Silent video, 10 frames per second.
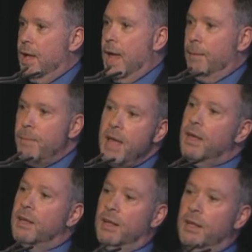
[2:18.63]
and
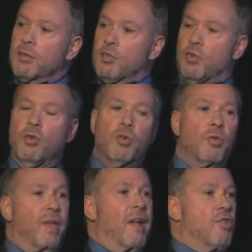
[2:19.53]
make it
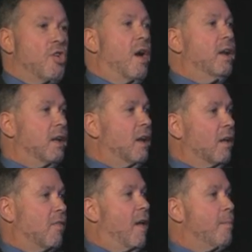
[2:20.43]
into that shining
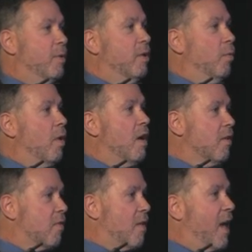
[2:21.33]
example it was